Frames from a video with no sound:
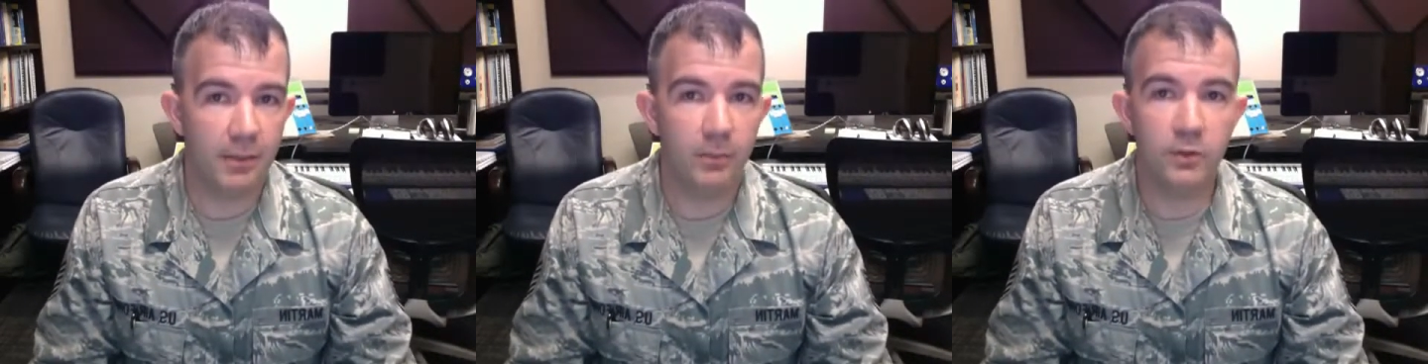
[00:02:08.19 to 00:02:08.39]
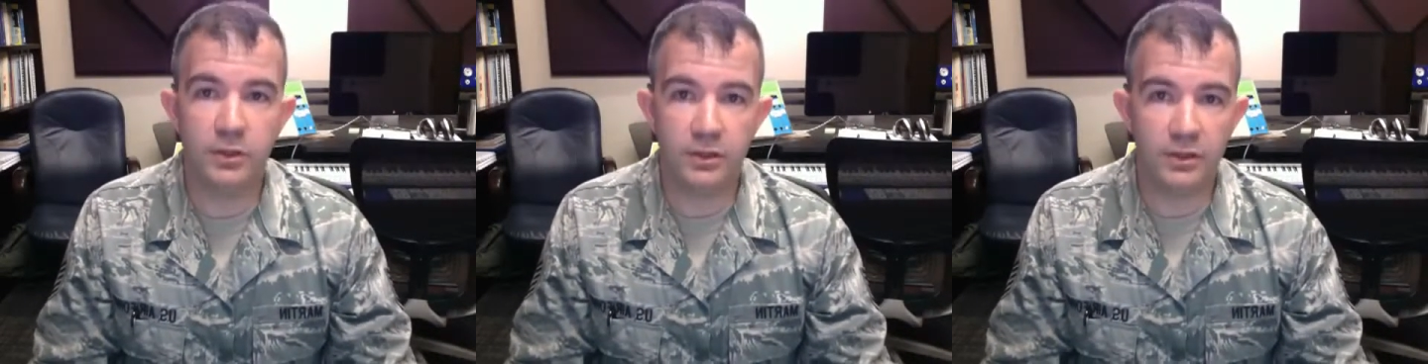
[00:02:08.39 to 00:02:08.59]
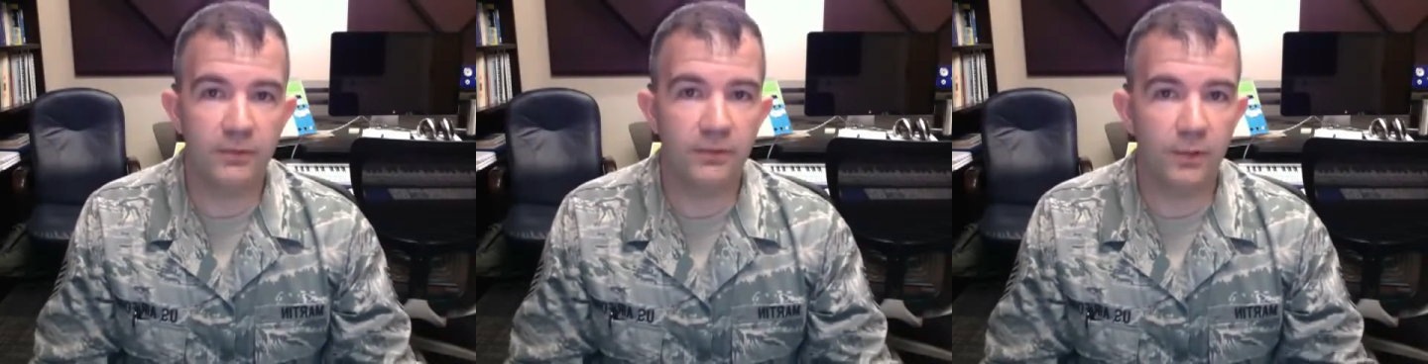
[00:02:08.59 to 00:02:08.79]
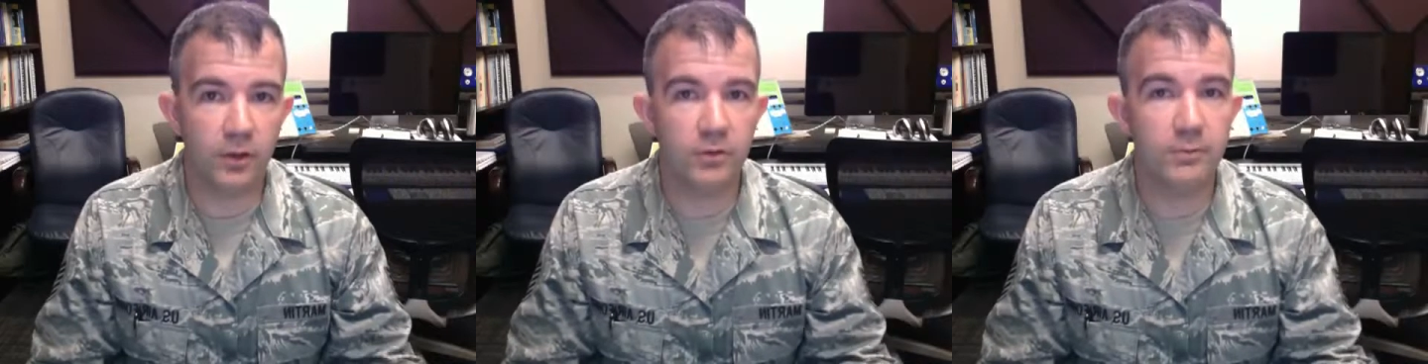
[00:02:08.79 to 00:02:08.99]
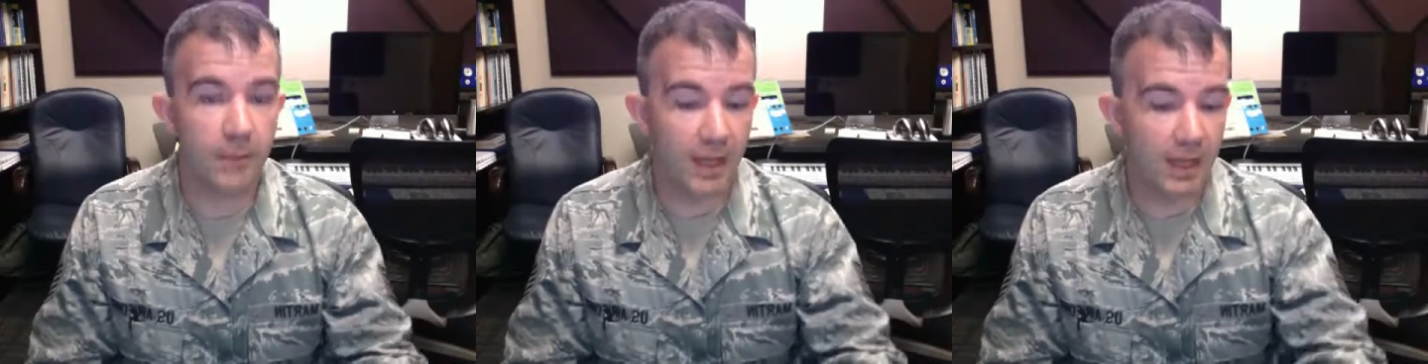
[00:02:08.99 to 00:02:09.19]
which is the
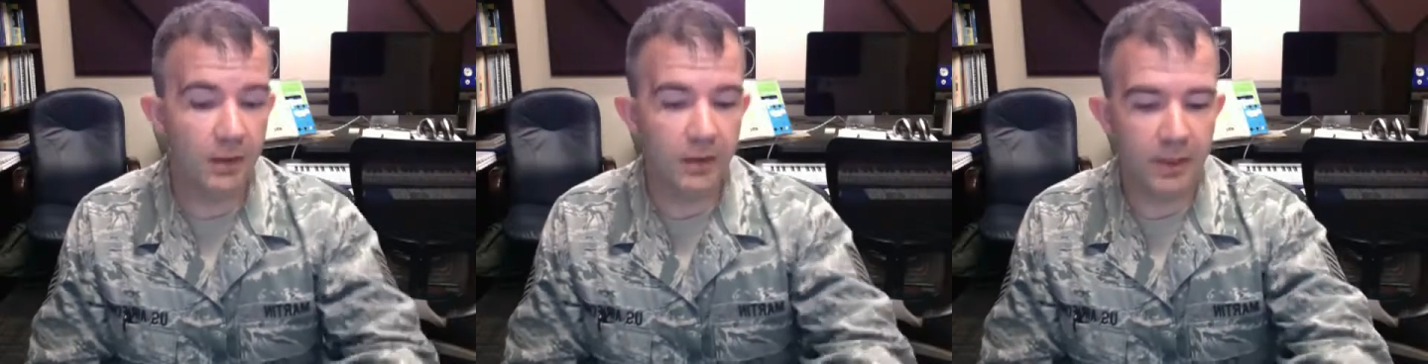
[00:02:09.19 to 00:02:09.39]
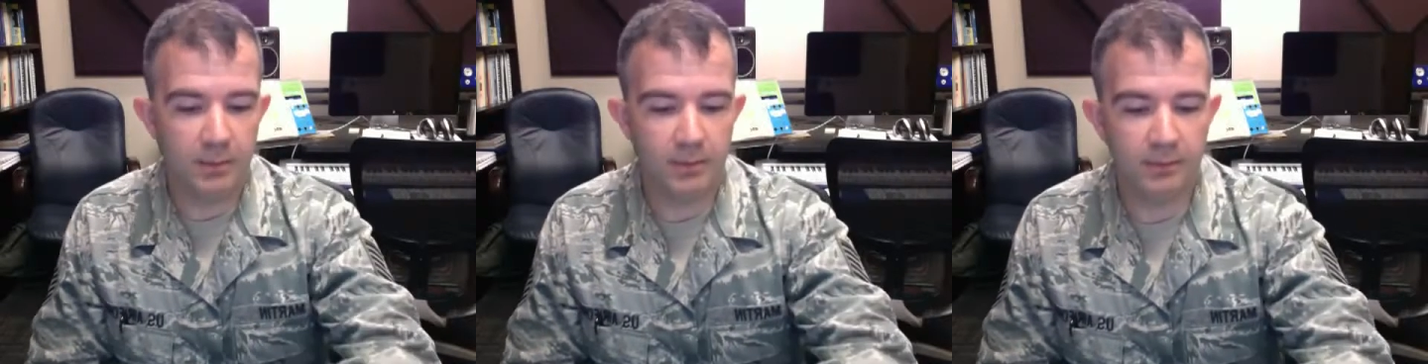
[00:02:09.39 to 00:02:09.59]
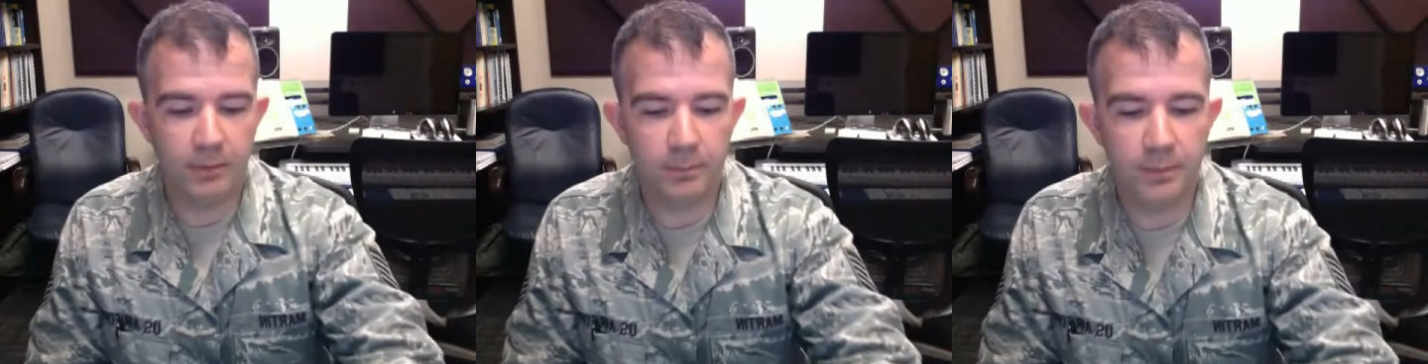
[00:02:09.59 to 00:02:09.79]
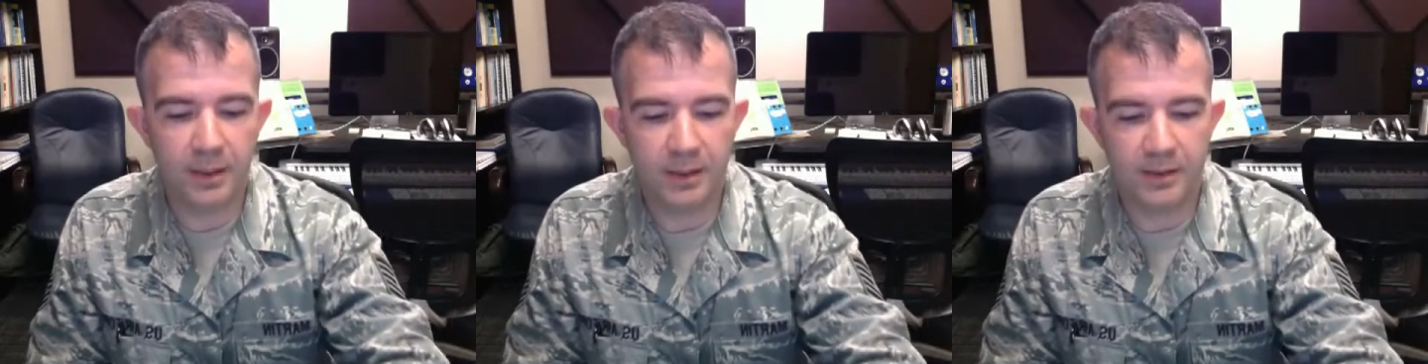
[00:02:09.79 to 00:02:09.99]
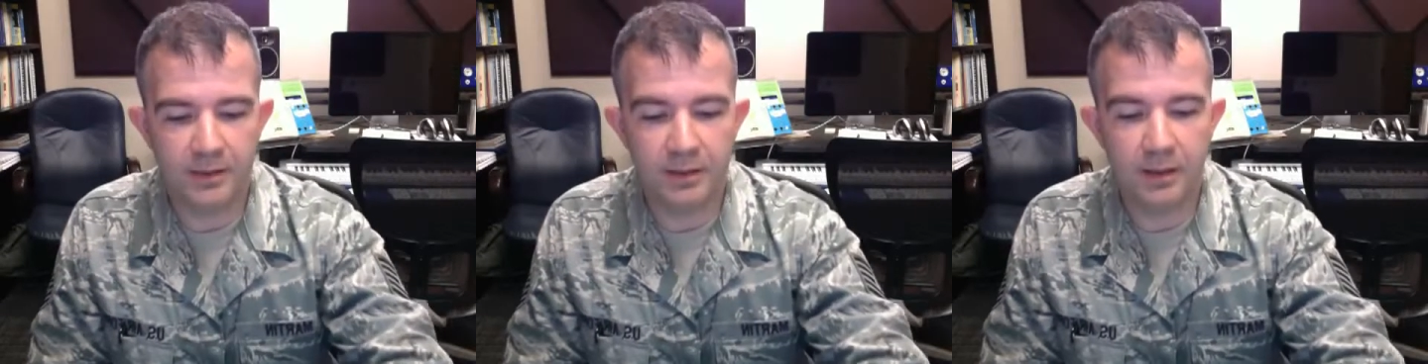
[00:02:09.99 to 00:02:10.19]
first main theme of the
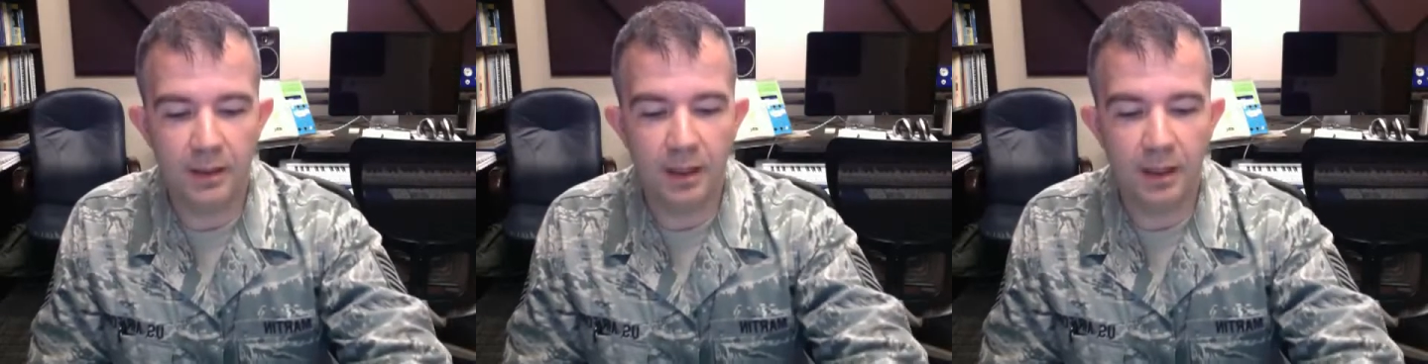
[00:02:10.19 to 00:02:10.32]
piece,